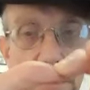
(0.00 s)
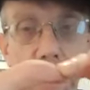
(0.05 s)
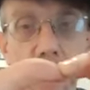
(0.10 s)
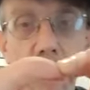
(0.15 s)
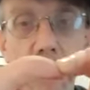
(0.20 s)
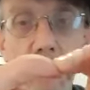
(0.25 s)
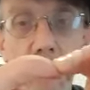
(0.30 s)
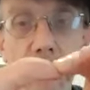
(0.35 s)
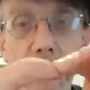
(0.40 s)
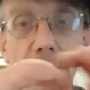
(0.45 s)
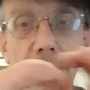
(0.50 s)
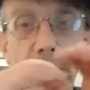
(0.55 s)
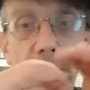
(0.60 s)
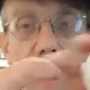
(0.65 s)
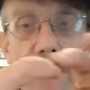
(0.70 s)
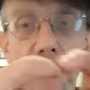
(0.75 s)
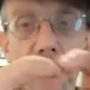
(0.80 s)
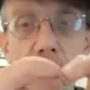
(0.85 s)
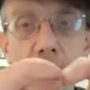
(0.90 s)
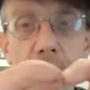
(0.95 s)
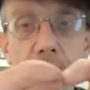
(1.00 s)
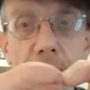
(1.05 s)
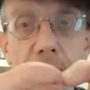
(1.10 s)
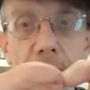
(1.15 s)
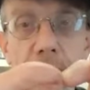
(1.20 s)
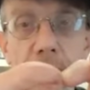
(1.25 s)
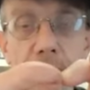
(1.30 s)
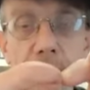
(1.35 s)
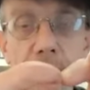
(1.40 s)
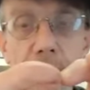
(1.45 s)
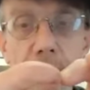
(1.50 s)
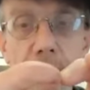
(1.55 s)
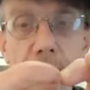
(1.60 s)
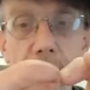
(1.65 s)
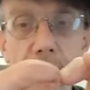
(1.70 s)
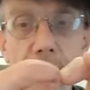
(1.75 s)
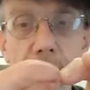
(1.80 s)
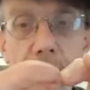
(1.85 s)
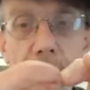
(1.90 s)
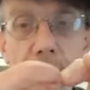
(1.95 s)
backwards to see how much it actually
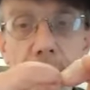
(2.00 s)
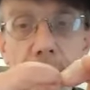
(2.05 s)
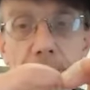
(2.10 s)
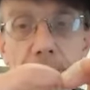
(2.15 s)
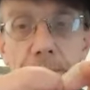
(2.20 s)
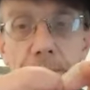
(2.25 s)
bends.